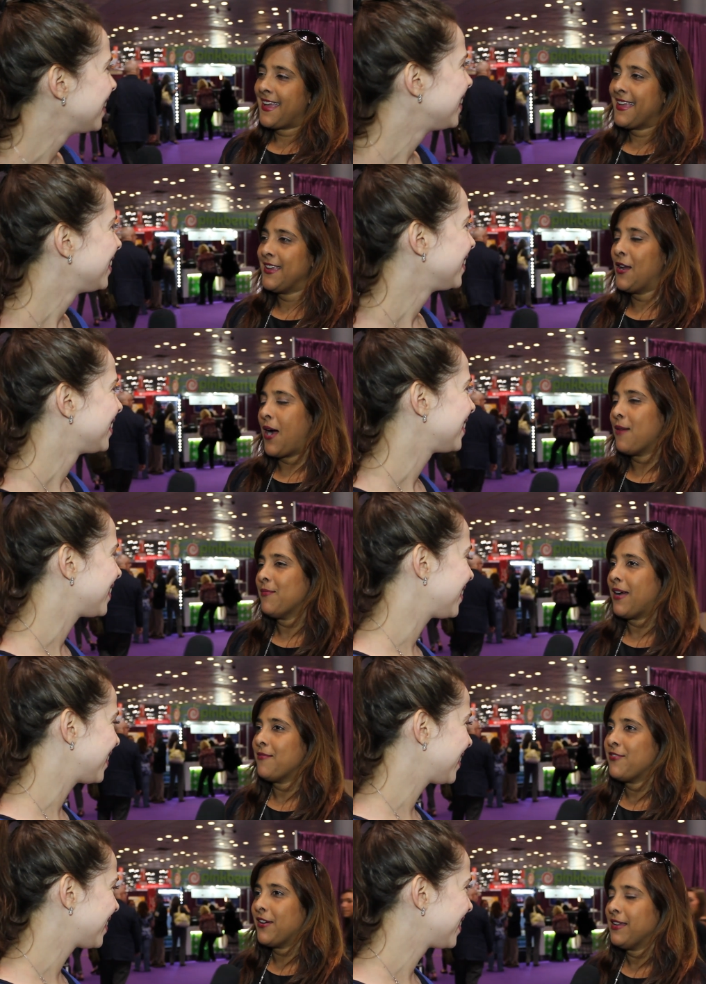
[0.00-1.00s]
Speaker 1: You know, I'm,
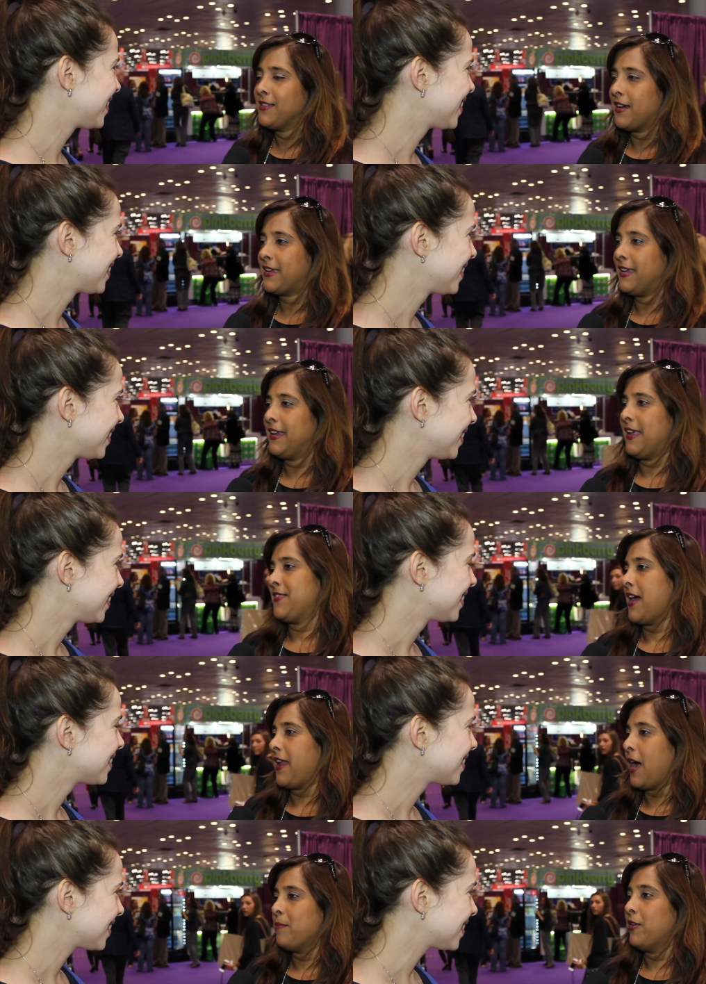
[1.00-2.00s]
I'm very lucky in
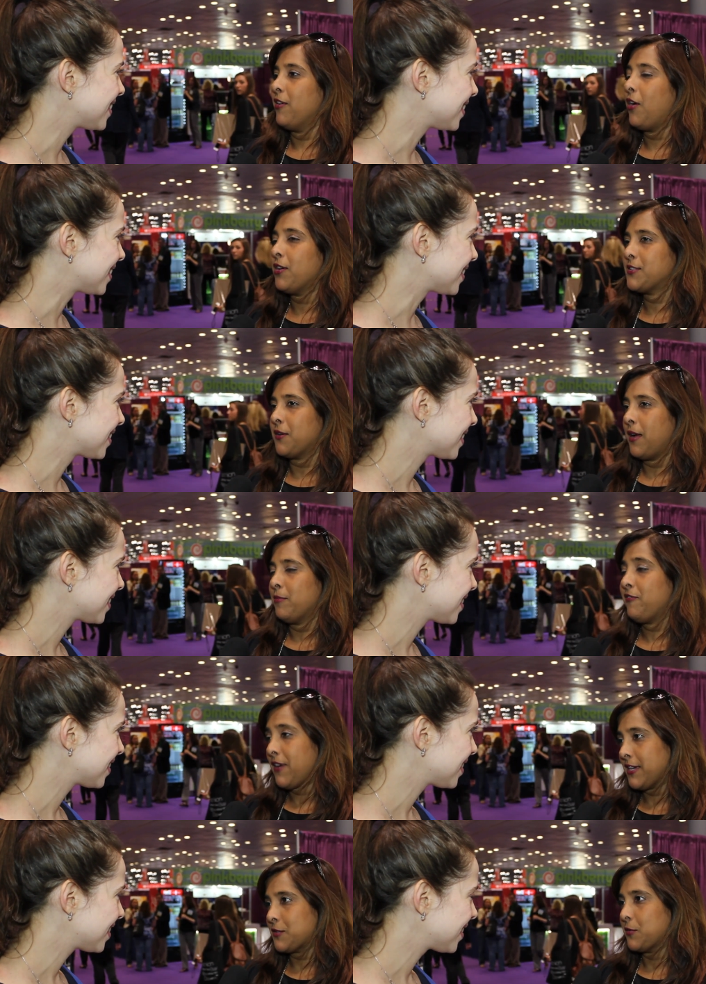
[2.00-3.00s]
that I'm a, also I'm a
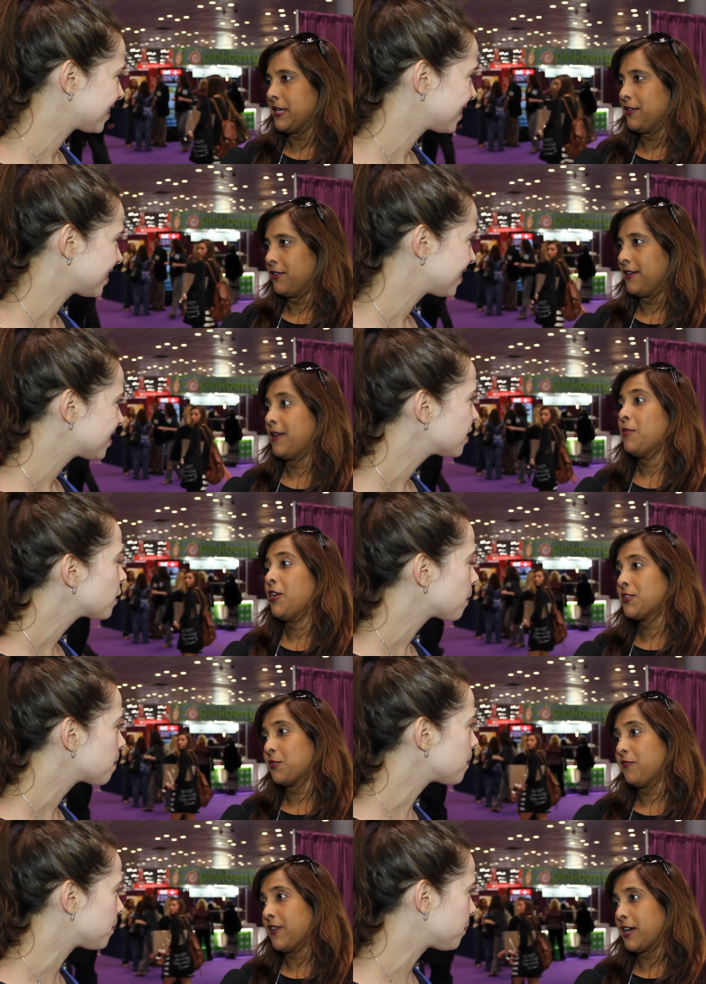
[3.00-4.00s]
fast reader and I'm
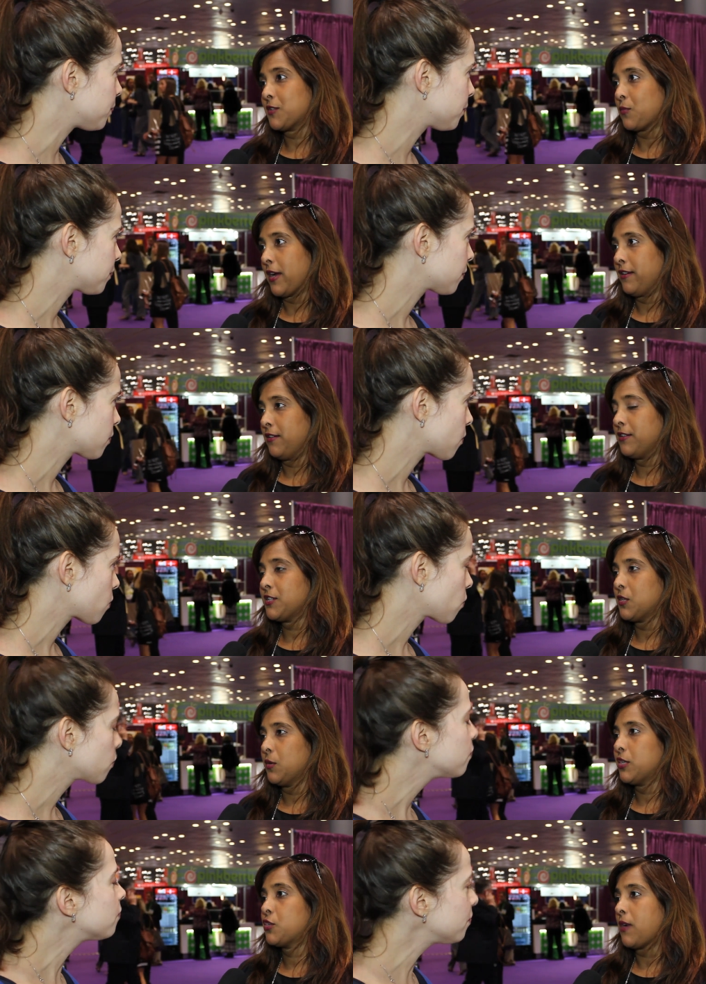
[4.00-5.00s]
also a fast writer.
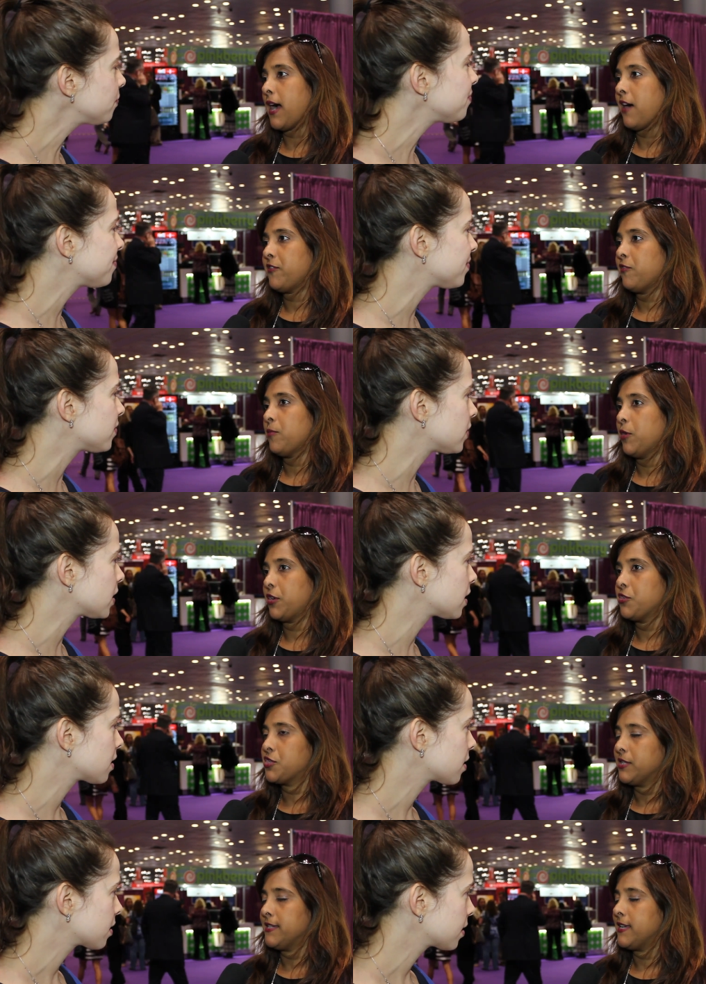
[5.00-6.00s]
So a draft of a book
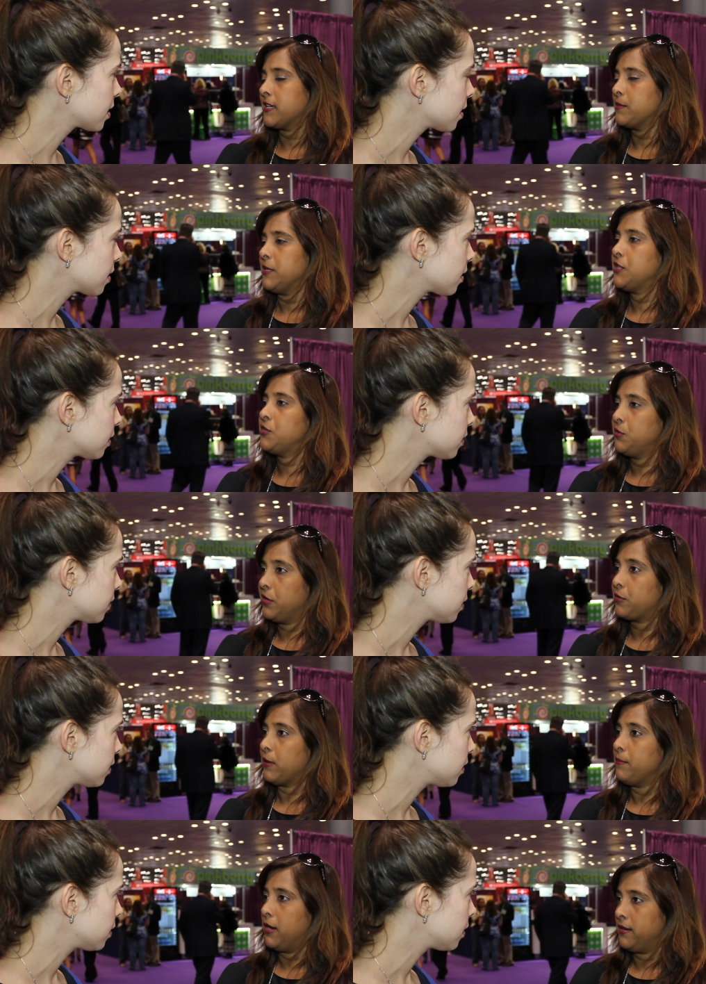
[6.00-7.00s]
usually takes me two to
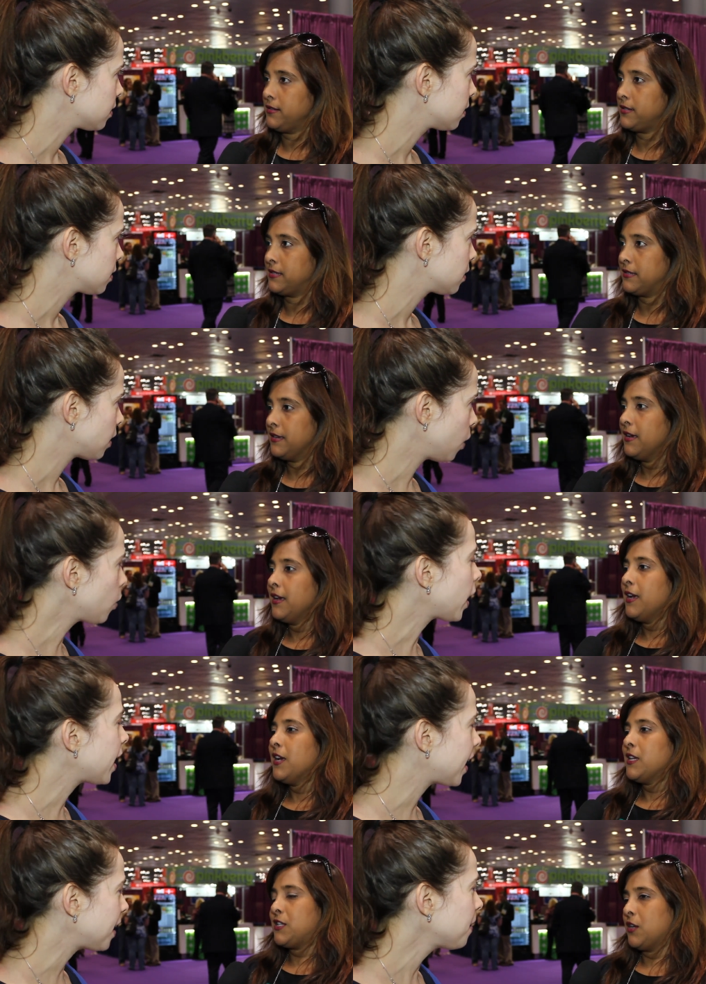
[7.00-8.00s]
three months.
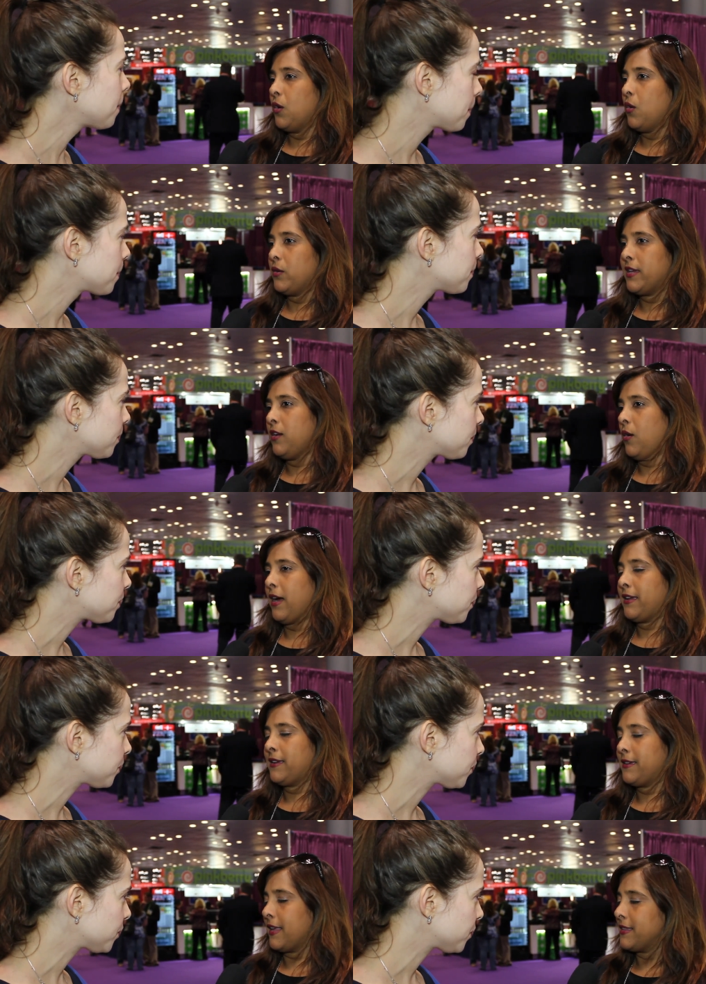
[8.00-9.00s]
Okay. So, you know, I
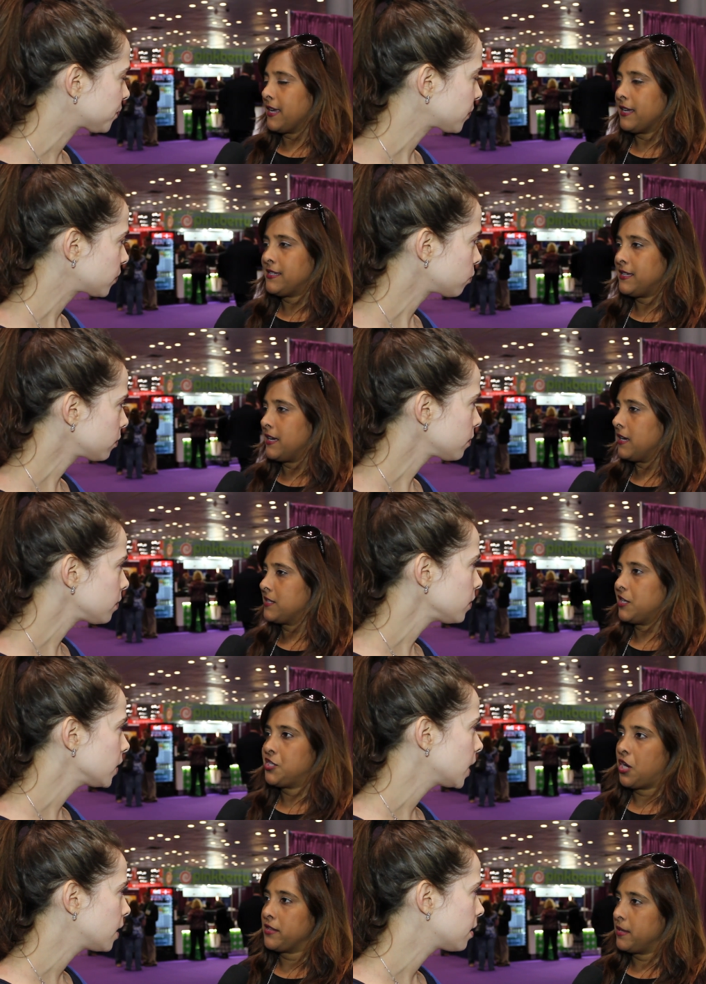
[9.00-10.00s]
get the ideas, I
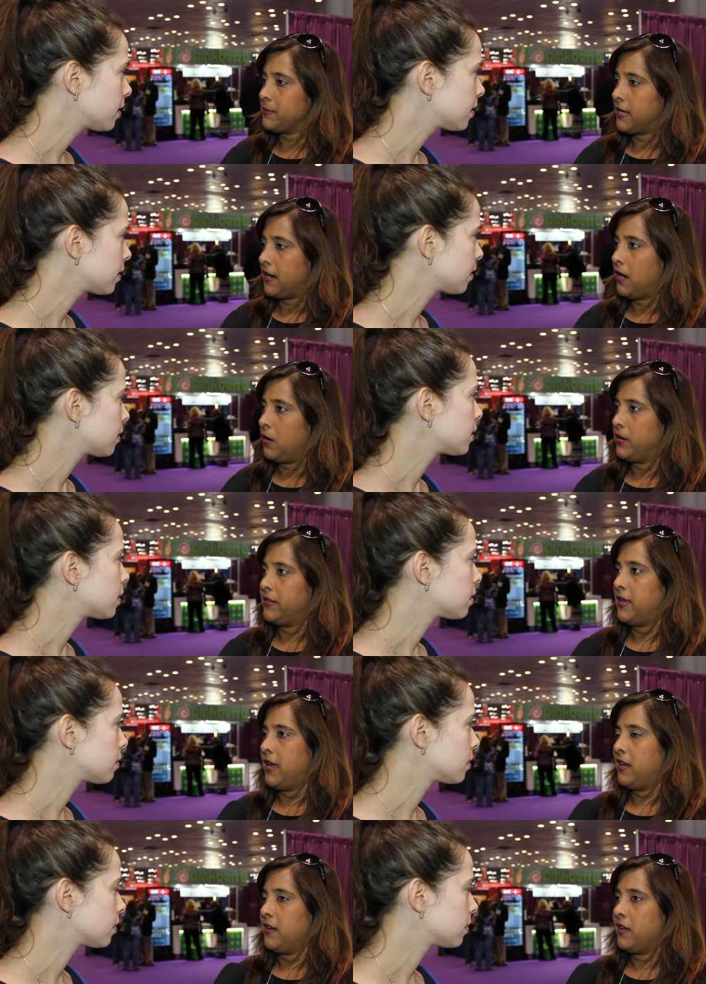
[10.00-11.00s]
jot them down, and
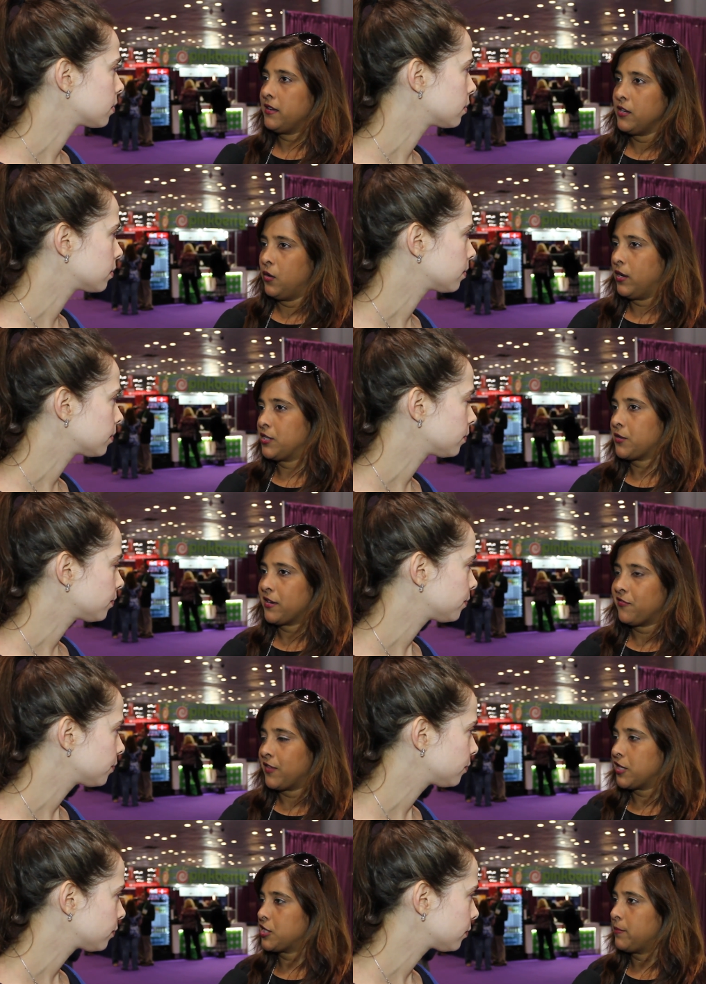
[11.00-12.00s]
then, you know, I try to
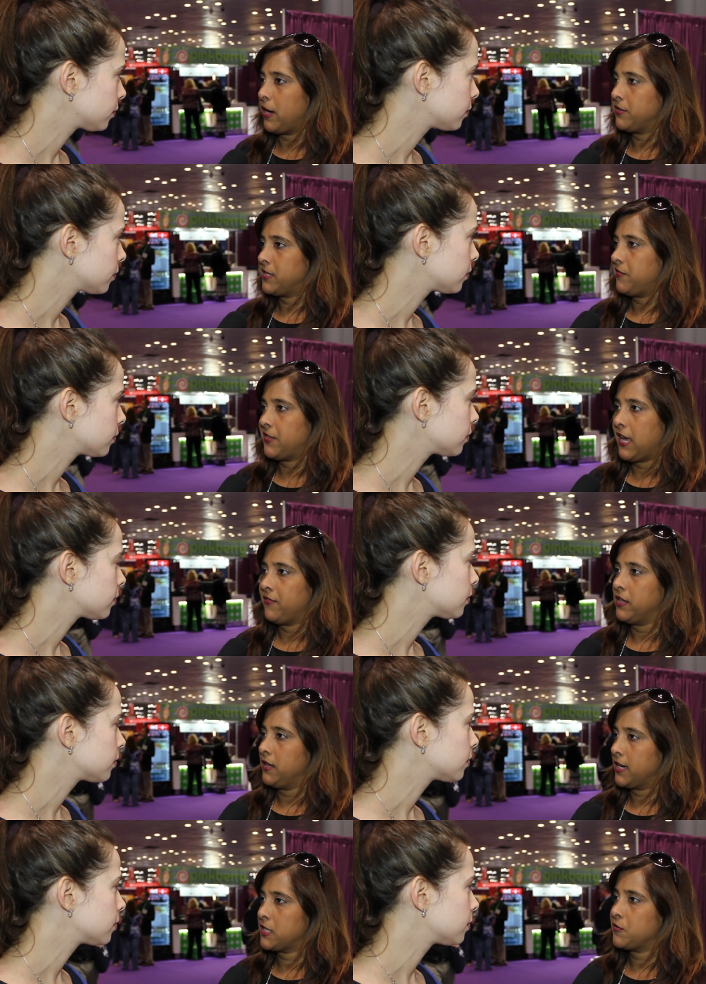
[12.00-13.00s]
flesh them out, see if they have the
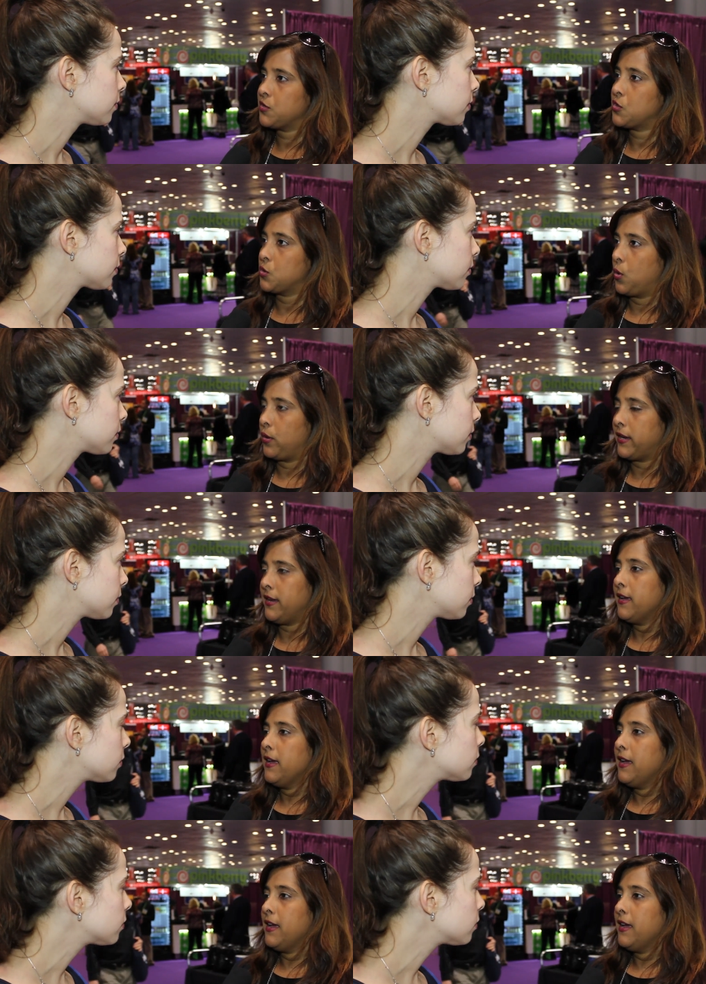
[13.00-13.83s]
legs for a story,